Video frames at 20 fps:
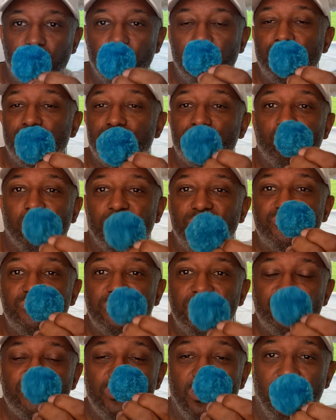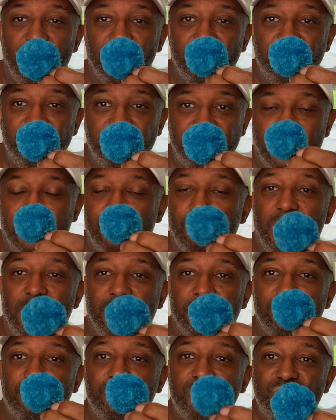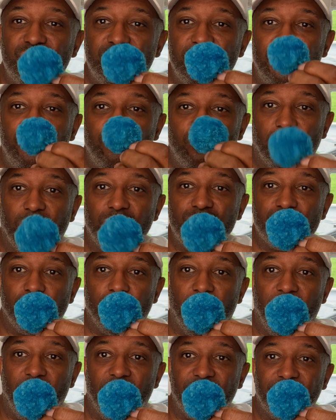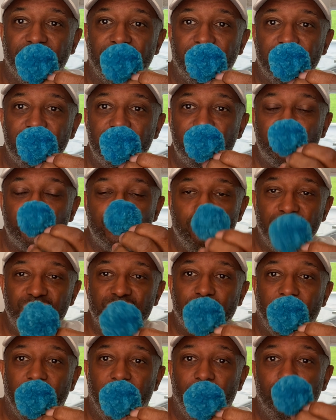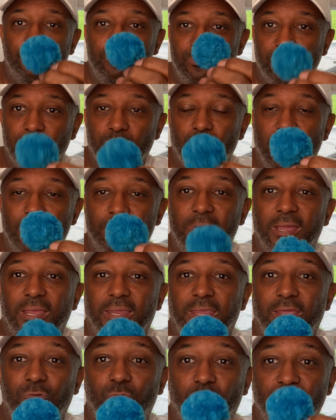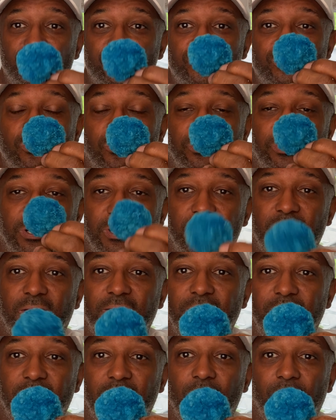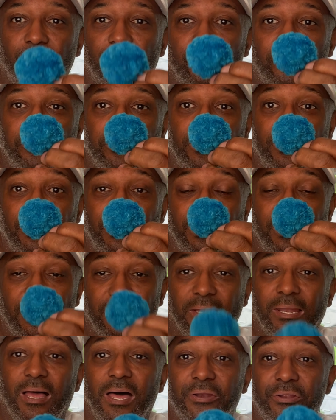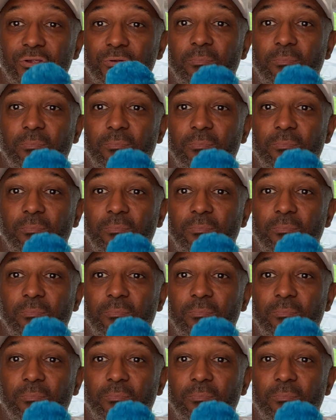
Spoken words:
can just rinse these off, take them out of the machine, rinse them off, squeeze them out, put them right back in, which is going to cut down on a lot of your